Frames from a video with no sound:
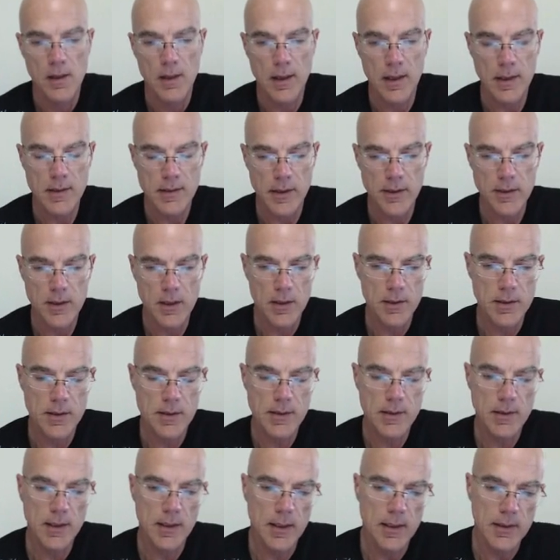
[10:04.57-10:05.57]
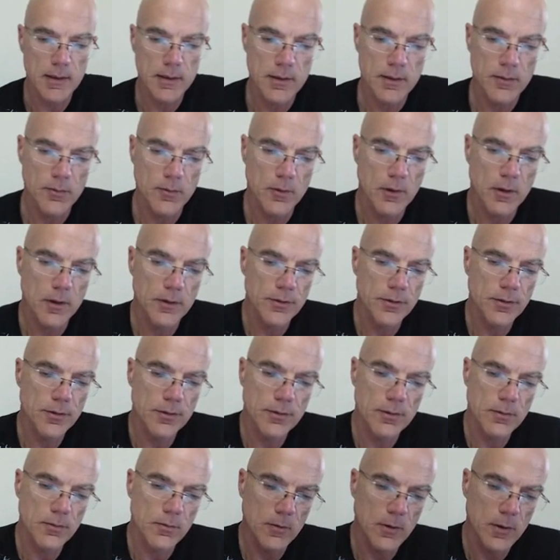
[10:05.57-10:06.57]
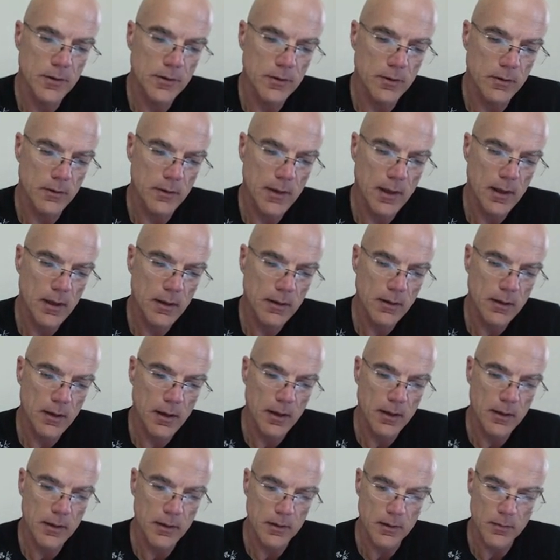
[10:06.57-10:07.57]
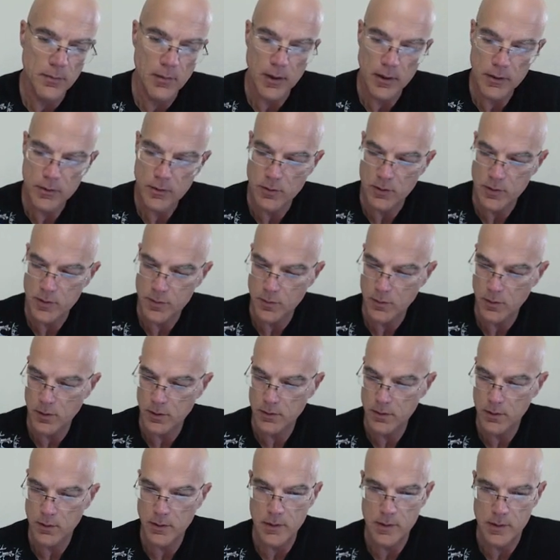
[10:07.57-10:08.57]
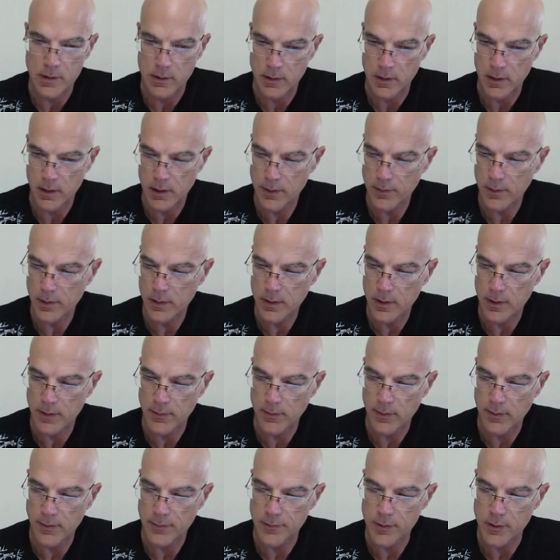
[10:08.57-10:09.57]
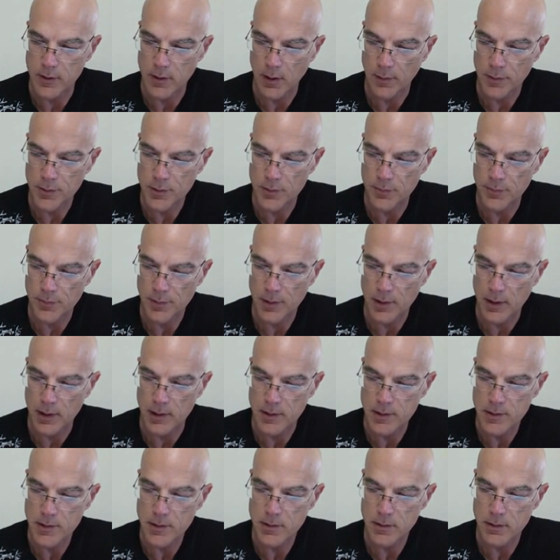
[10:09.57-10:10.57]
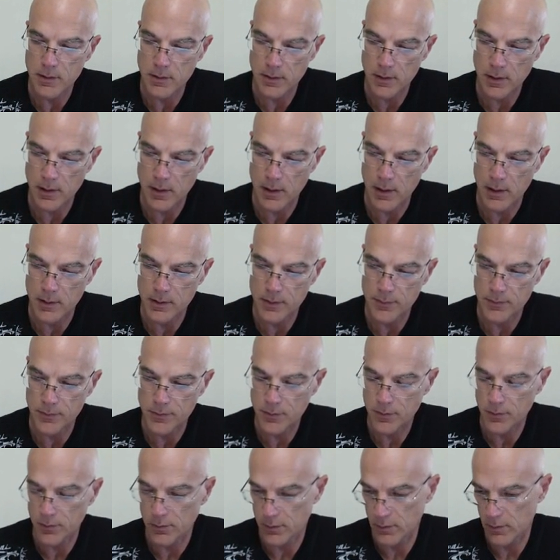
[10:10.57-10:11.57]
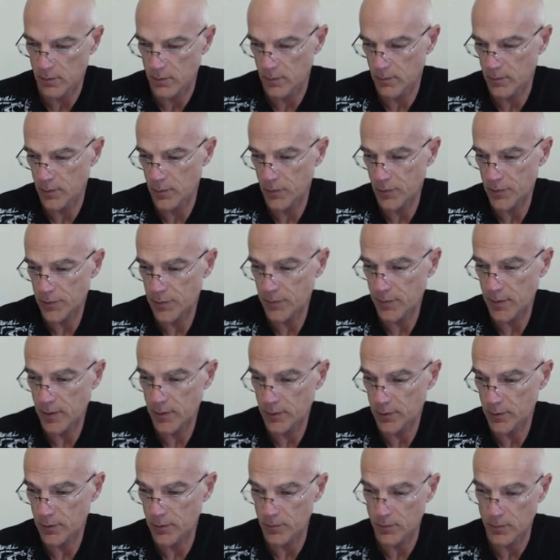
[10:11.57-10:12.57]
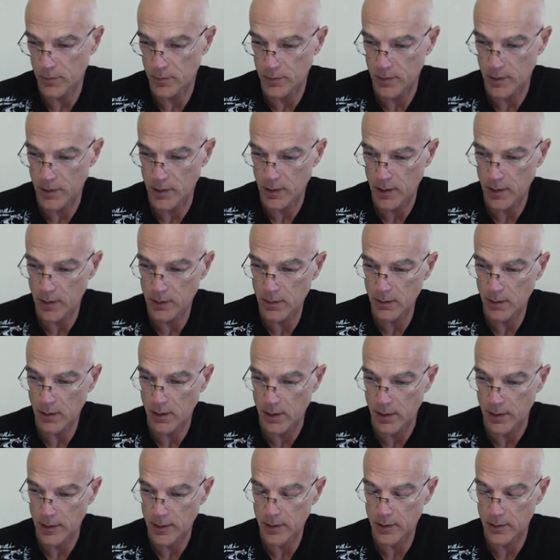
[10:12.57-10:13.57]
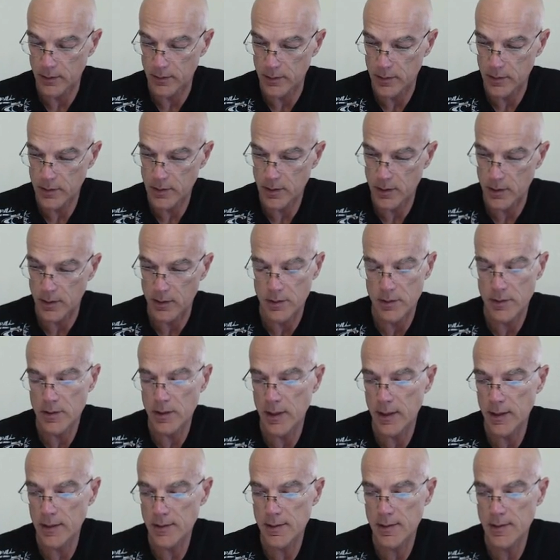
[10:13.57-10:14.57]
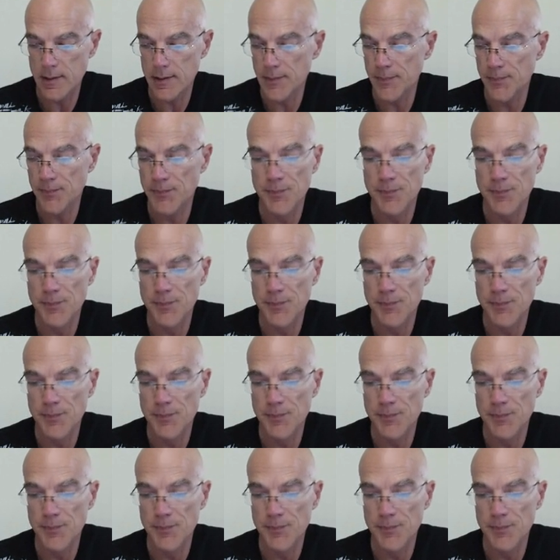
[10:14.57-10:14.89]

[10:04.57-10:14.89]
As I just said, what, what your delta in the Black-Scholes model is the derivative of the option price relative to the, with respect to the underlying, in this case, S.